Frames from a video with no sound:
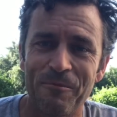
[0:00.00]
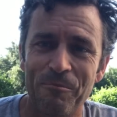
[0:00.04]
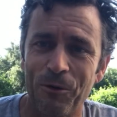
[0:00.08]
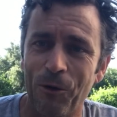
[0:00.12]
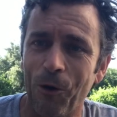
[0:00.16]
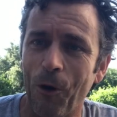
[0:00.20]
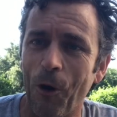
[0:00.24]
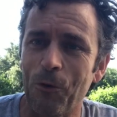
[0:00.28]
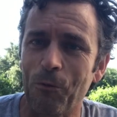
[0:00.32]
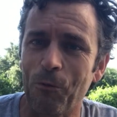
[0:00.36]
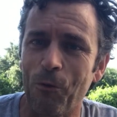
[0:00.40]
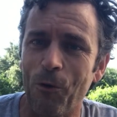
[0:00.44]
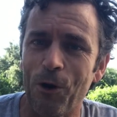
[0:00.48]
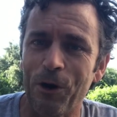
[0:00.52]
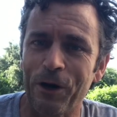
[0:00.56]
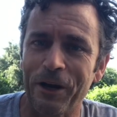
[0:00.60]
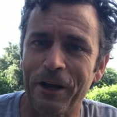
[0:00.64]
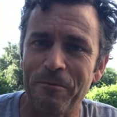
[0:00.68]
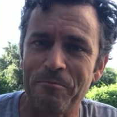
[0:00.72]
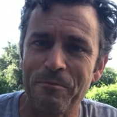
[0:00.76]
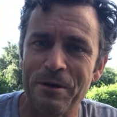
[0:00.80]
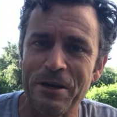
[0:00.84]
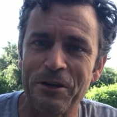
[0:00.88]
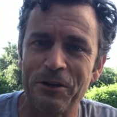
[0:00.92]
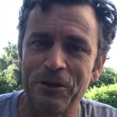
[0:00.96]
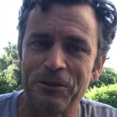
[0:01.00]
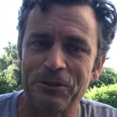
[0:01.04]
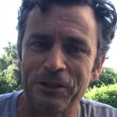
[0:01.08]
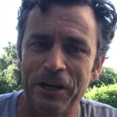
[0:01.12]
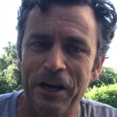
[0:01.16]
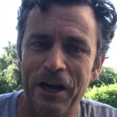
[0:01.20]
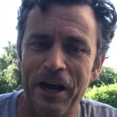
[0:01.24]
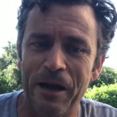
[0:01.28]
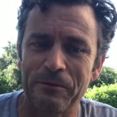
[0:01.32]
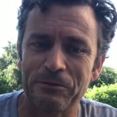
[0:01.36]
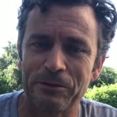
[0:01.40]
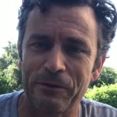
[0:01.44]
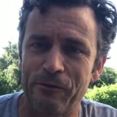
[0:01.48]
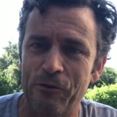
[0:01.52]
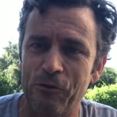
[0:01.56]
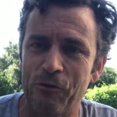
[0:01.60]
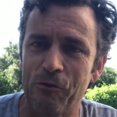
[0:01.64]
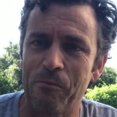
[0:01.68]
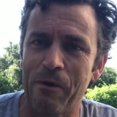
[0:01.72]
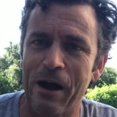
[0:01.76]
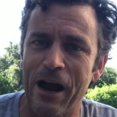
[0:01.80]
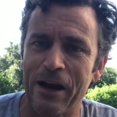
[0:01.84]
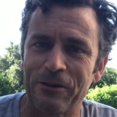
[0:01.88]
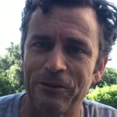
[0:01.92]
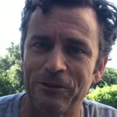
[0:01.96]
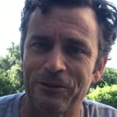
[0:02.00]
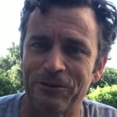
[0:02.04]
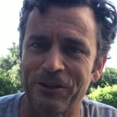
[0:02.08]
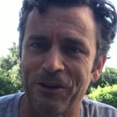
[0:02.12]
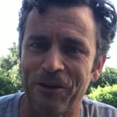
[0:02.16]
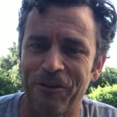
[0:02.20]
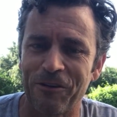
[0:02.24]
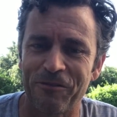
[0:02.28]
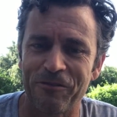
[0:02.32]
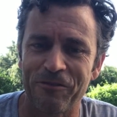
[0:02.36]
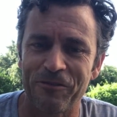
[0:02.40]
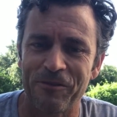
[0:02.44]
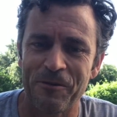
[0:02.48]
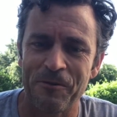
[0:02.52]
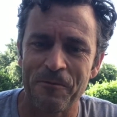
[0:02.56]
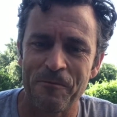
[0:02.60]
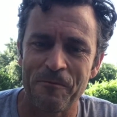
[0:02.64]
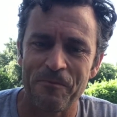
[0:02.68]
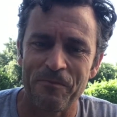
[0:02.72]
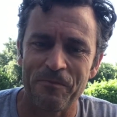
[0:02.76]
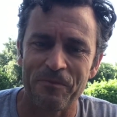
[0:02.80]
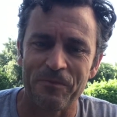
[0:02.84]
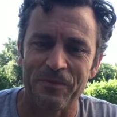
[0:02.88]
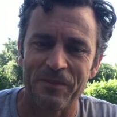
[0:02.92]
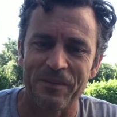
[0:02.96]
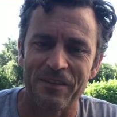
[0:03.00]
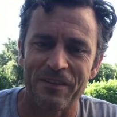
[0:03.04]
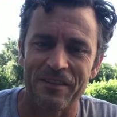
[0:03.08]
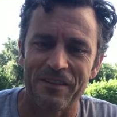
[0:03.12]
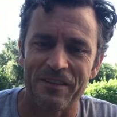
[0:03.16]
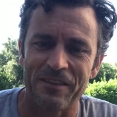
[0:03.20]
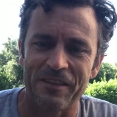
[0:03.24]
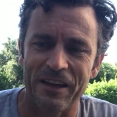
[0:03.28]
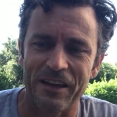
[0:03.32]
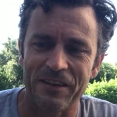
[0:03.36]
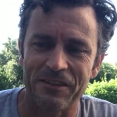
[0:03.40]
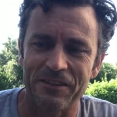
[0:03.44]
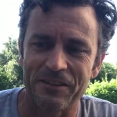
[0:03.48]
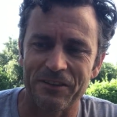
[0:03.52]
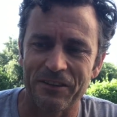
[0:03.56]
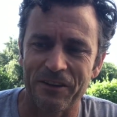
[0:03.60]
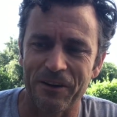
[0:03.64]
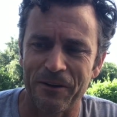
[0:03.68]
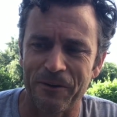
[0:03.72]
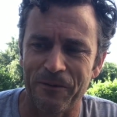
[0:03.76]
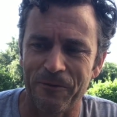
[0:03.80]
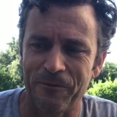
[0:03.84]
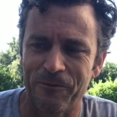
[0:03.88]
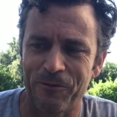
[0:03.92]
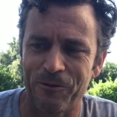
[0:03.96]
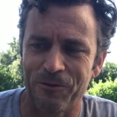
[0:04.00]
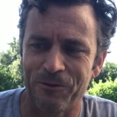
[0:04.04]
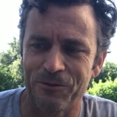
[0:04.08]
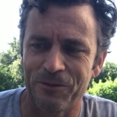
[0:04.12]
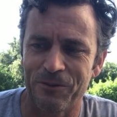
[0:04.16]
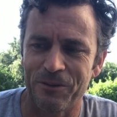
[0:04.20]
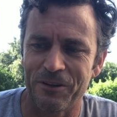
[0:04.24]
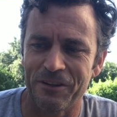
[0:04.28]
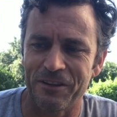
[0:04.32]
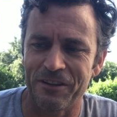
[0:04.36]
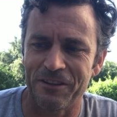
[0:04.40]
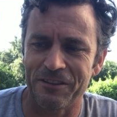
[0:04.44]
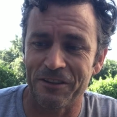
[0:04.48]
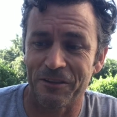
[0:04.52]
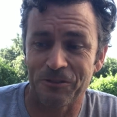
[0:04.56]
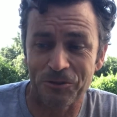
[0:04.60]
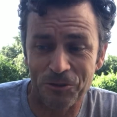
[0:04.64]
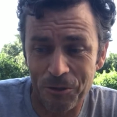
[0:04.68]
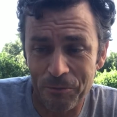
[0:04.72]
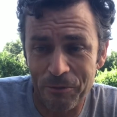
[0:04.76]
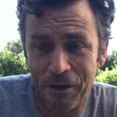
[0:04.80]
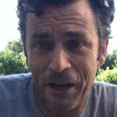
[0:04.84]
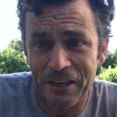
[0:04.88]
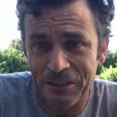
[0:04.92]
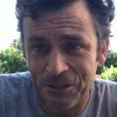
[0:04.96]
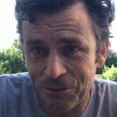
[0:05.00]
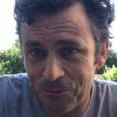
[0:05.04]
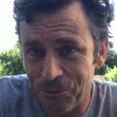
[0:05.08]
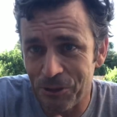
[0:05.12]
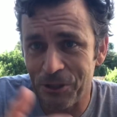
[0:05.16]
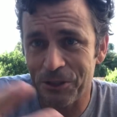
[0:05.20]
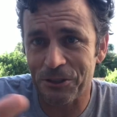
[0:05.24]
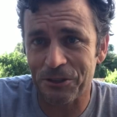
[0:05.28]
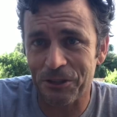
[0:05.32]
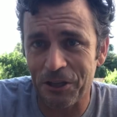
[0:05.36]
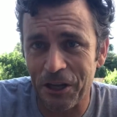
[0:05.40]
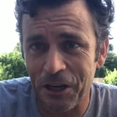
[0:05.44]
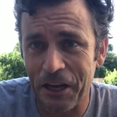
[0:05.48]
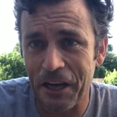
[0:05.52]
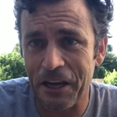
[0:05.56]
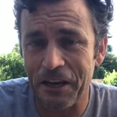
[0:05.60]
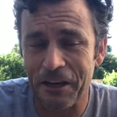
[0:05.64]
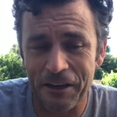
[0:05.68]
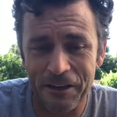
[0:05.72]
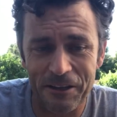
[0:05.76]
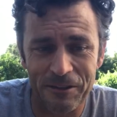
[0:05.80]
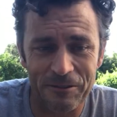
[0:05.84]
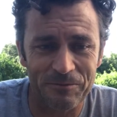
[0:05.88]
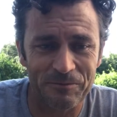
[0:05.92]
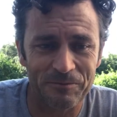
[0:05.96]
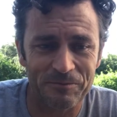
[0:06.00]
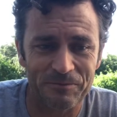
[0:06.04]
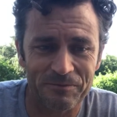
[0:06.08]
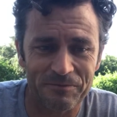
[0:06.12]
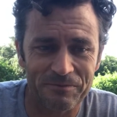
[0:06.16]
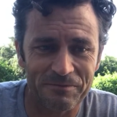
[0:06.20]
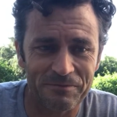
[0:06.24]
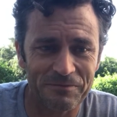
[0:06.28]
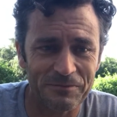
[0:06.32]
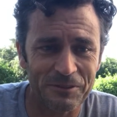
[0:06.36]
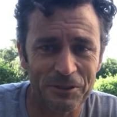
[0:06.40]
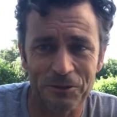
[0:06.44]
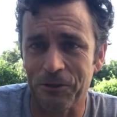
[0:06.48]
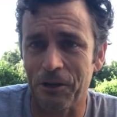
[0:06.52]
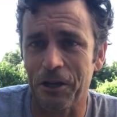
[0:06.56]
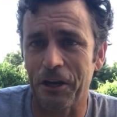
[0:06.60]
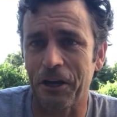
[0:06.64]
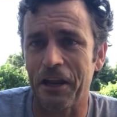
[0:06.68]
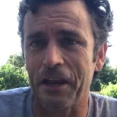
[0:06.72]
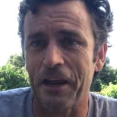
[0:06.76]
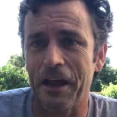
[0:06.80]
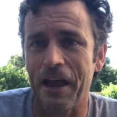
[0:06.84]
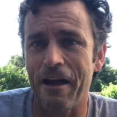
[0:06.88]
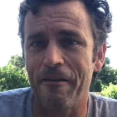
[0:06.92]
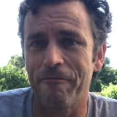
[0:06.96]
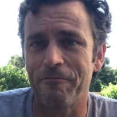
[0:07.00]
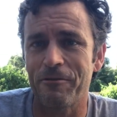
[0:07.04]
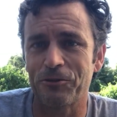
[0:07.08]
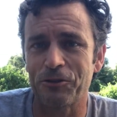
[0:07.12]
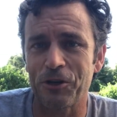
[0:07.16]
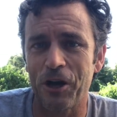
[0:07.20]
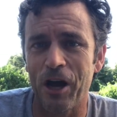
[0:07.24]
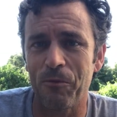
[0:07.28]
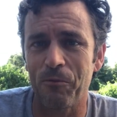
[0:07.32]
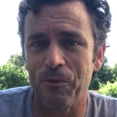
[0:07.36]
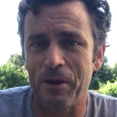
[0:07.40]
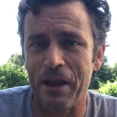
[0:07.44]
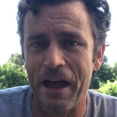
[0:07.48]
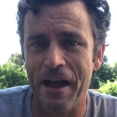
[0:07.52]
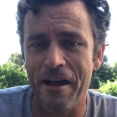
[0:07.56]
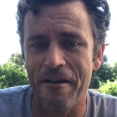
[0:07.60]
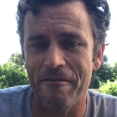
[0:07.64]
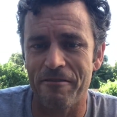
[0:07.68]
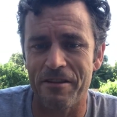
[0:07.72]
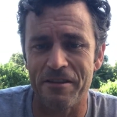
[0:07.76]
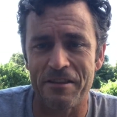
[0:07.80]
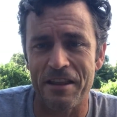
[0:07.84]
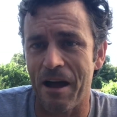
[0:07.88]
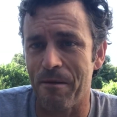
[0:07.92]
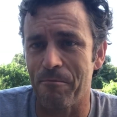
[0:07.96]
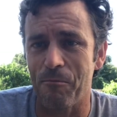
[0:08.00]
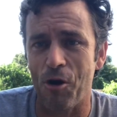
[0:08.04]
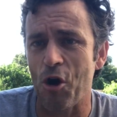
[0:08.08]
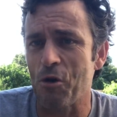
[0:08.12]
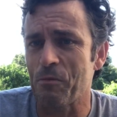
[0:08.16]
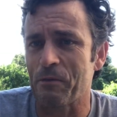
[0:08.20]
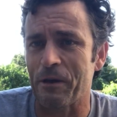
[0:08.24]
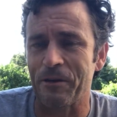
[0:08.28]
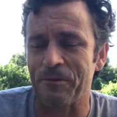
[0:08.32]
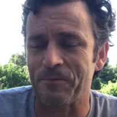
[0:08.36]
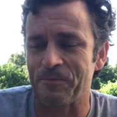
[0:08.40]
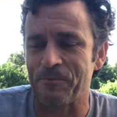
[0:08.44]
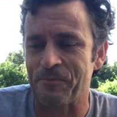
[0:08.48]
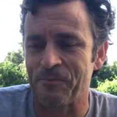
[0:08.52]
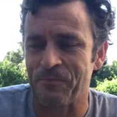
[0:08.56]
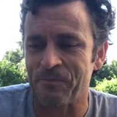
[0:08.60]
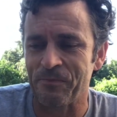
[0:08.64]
But hard work can be good times if you remind yourself that in some cases we're just lucky to have the job we have in that moment.